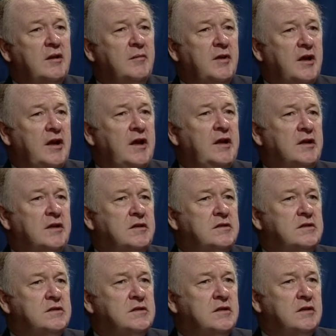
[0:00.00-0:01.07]

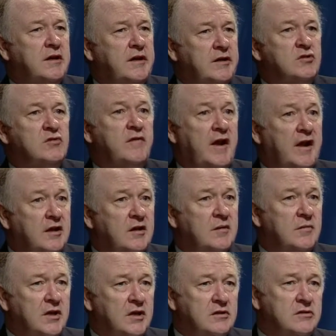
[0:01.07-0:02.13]
leaders of
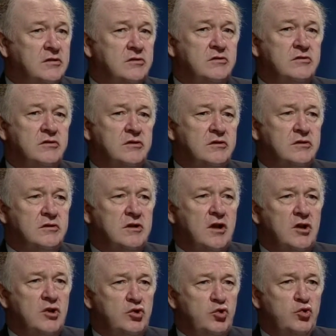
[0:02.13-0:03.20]
academic institutions,
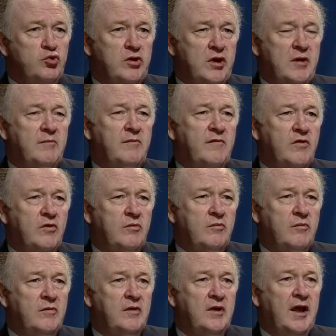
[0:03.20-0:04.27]
do come
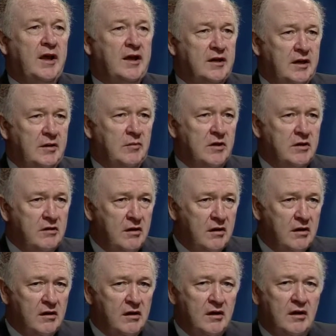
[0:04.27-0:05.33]
from academia.
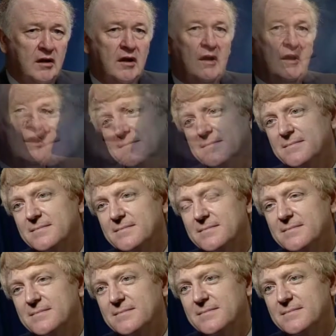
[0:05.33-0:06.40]
And
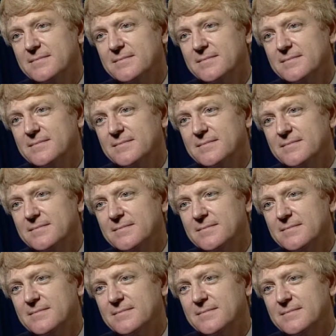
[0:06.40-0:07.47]
so I think the reluctance
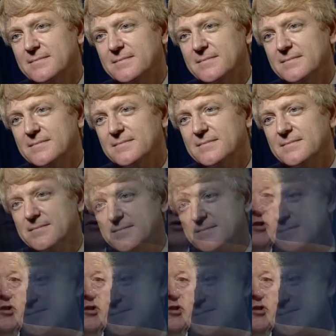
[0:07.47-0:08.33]
is embedded earlier on in